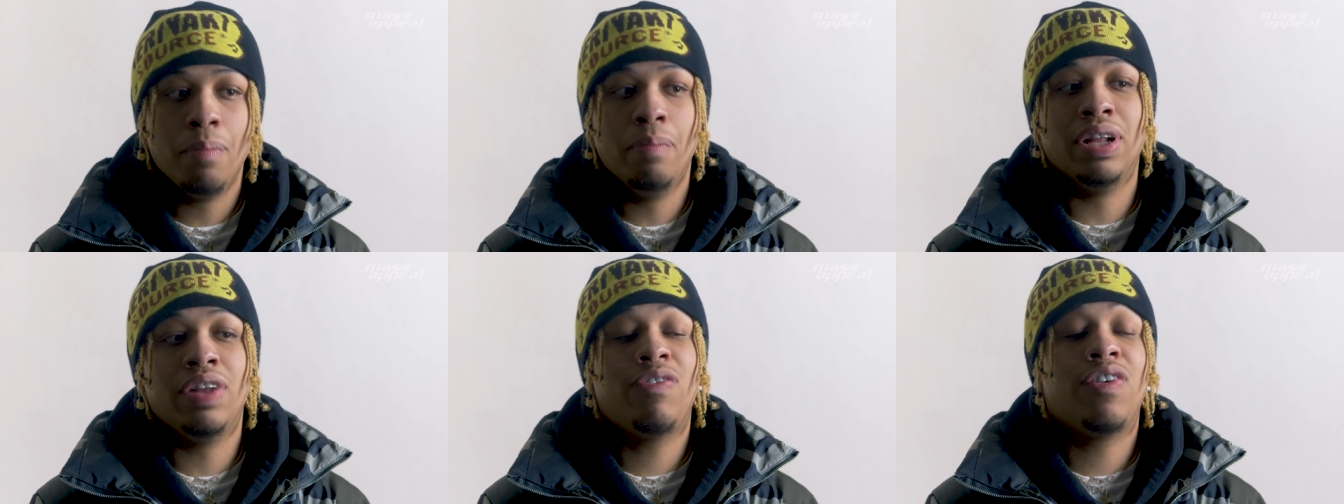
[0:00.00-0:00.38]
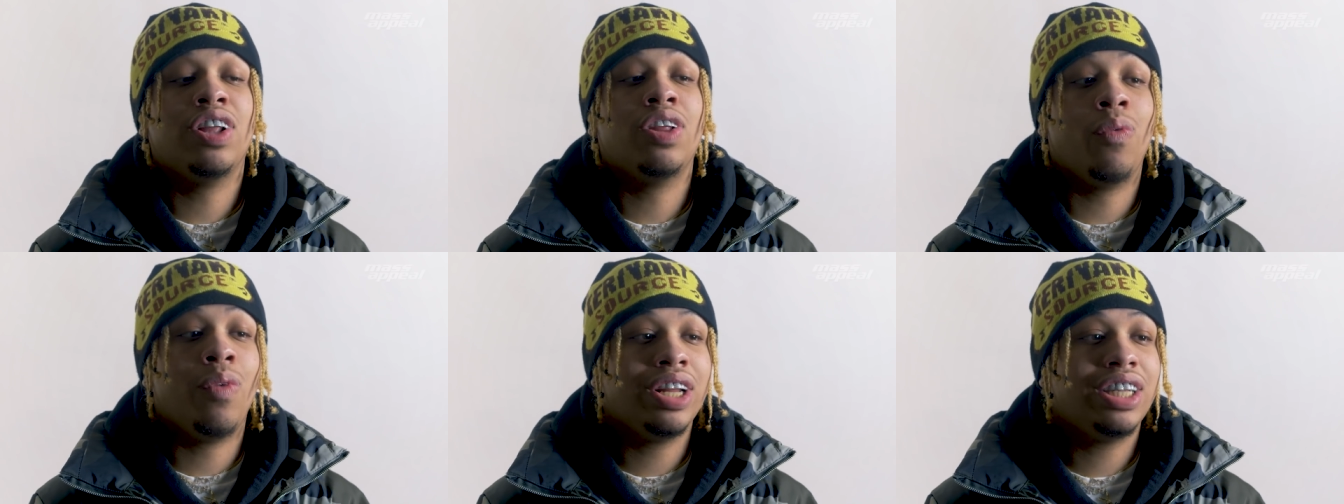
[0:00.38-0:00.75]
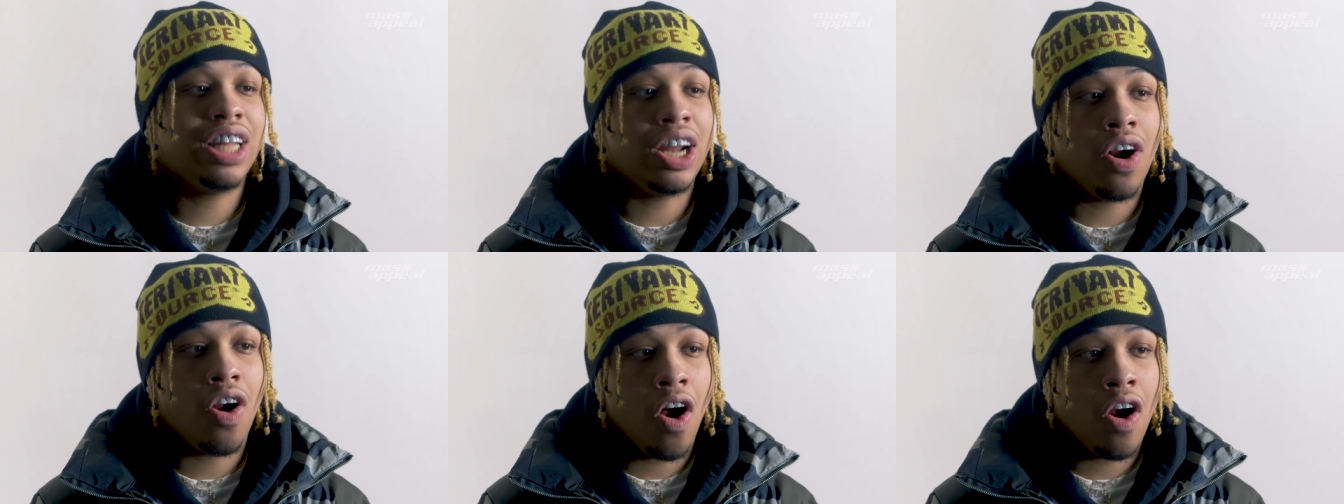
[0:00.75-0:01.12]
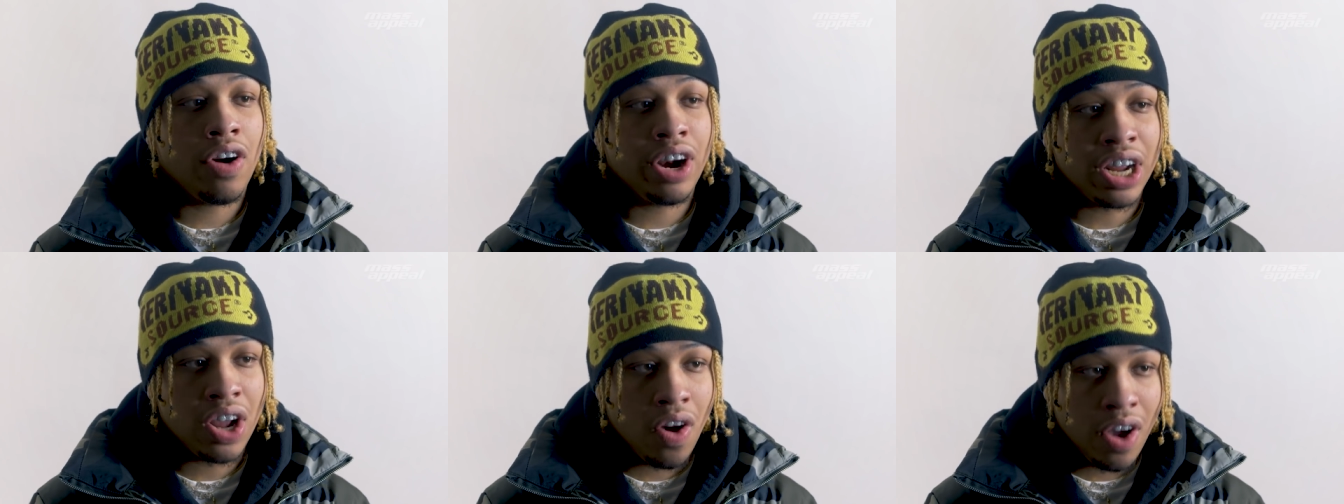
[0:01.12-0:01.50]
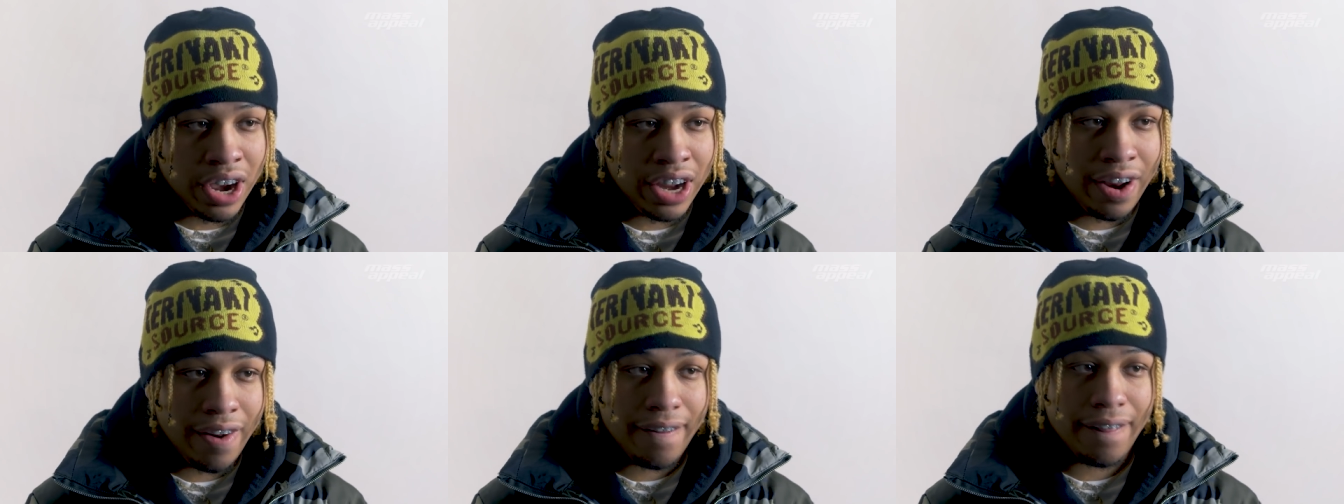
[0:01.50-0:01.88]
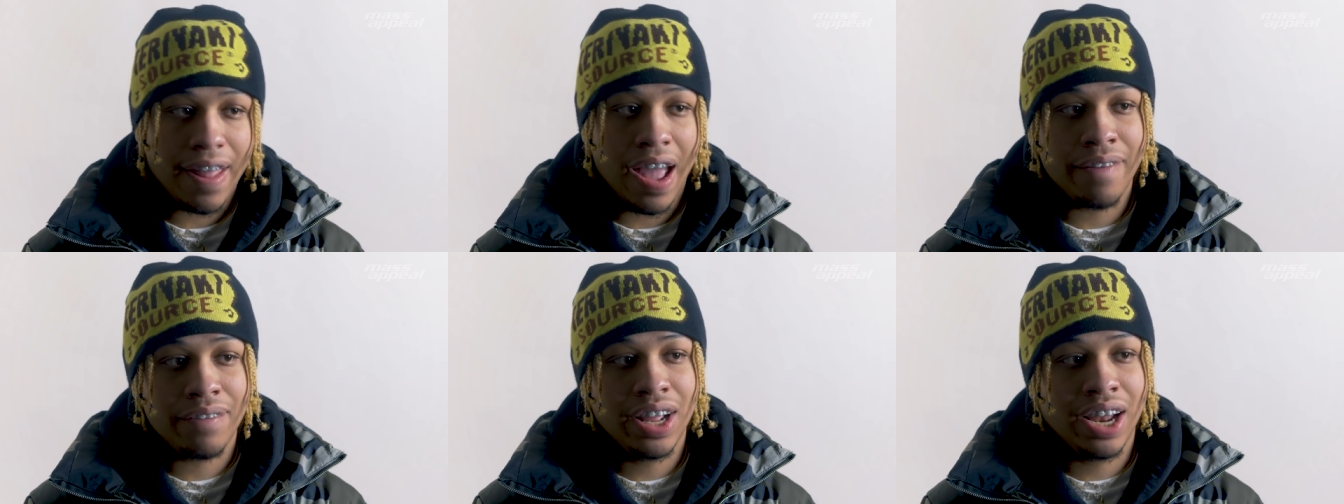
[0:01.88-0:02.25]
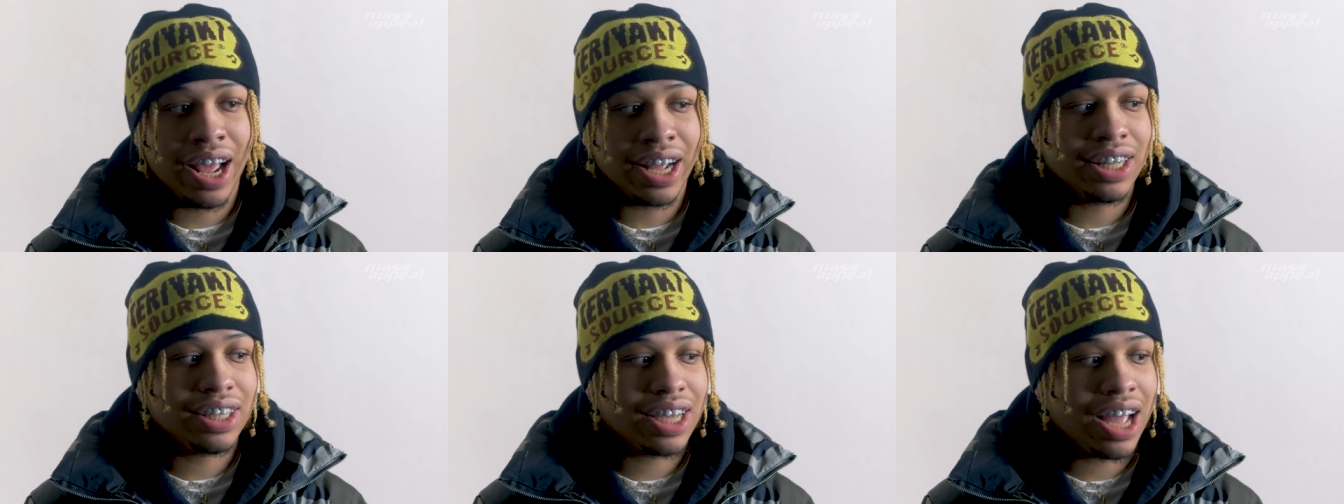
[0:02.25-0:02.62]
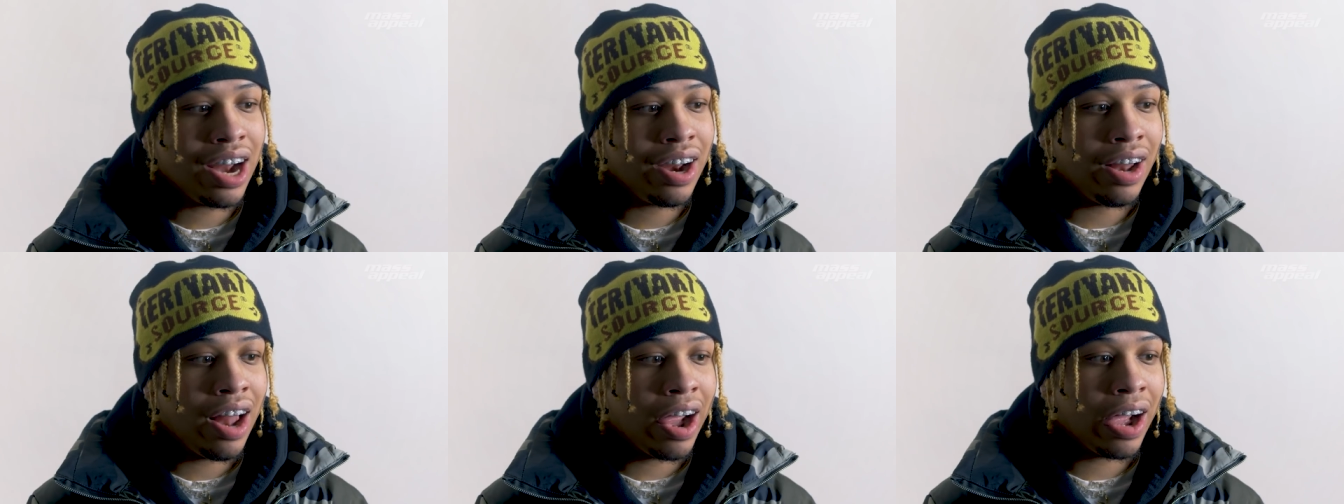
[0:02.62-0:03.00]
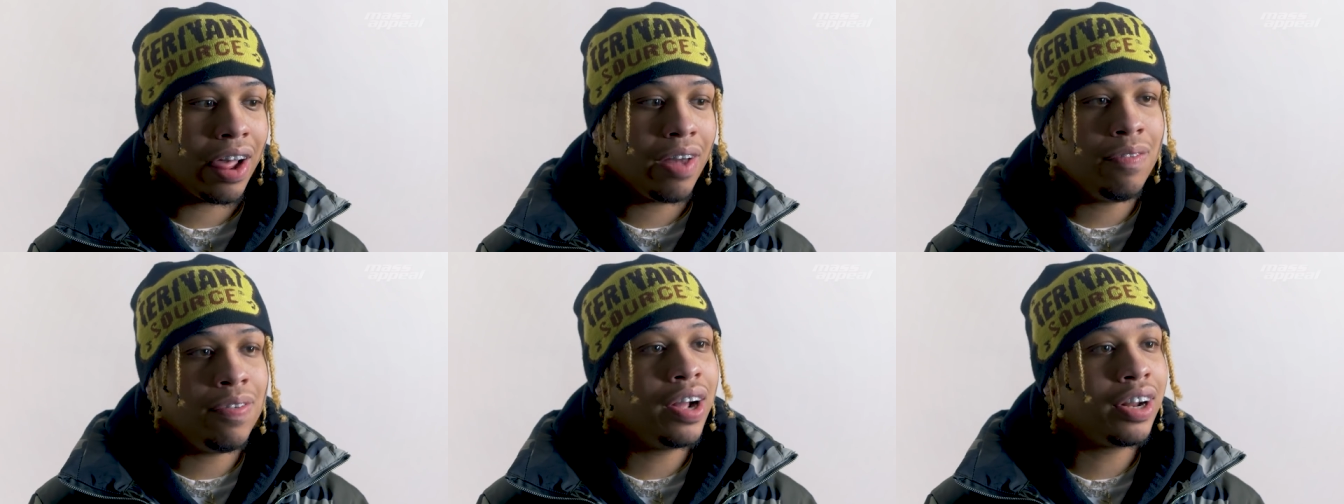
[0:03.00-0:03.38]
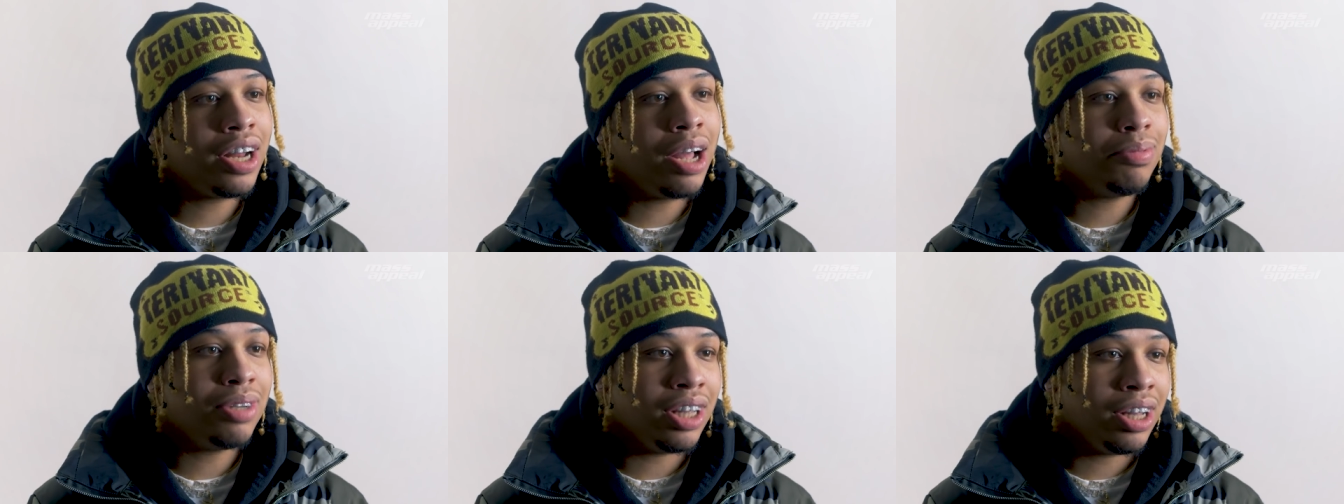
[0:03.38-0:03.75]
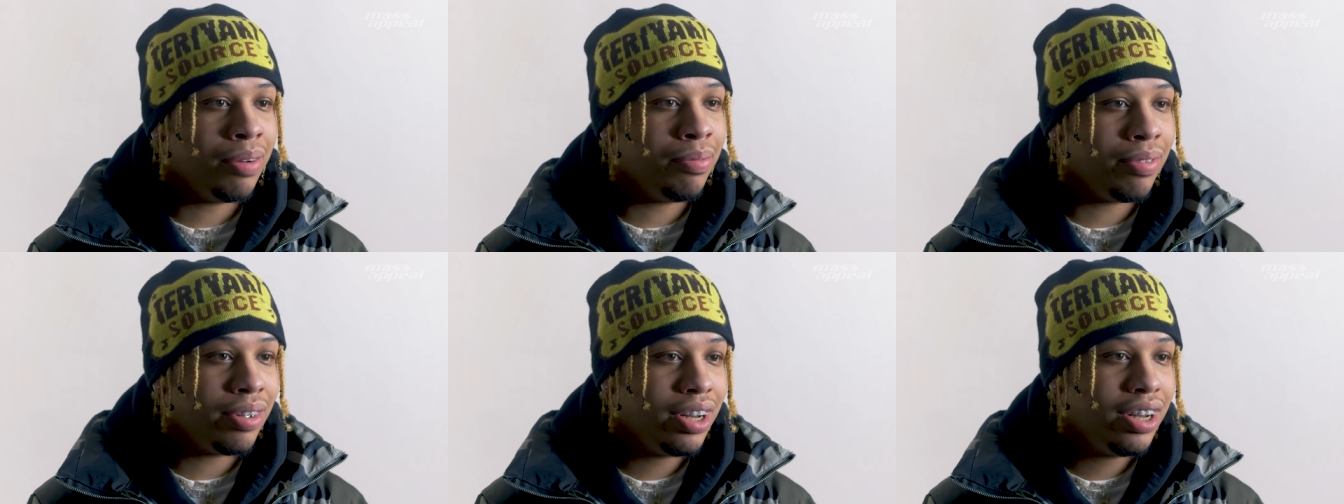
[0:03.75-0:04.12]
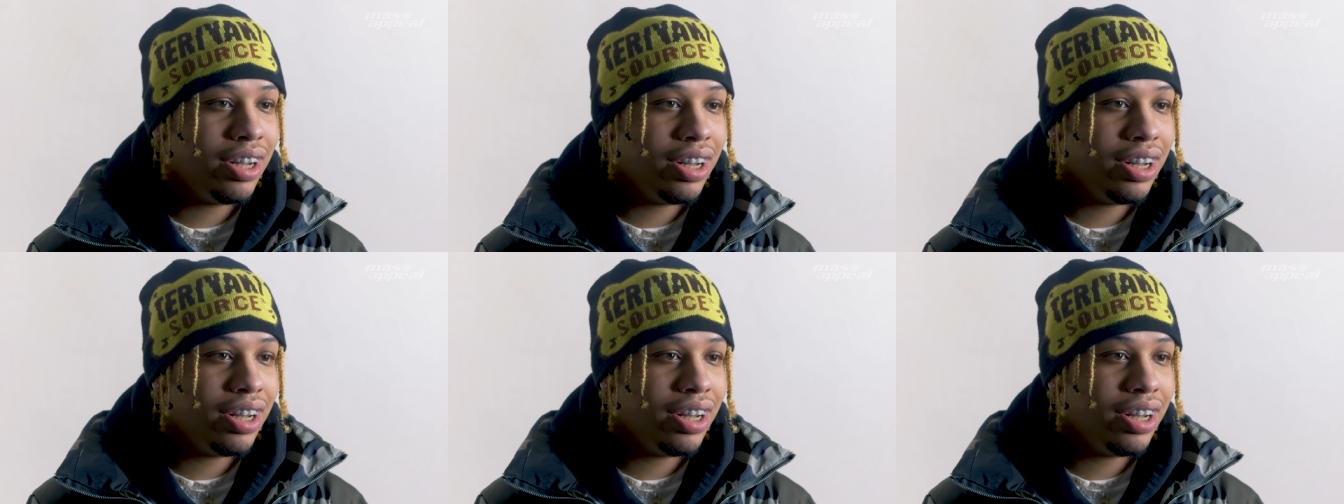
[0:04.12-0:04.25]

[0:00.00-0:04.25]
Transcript: But for the ones that are already on it, I feel like it's kind of like fucked up to them.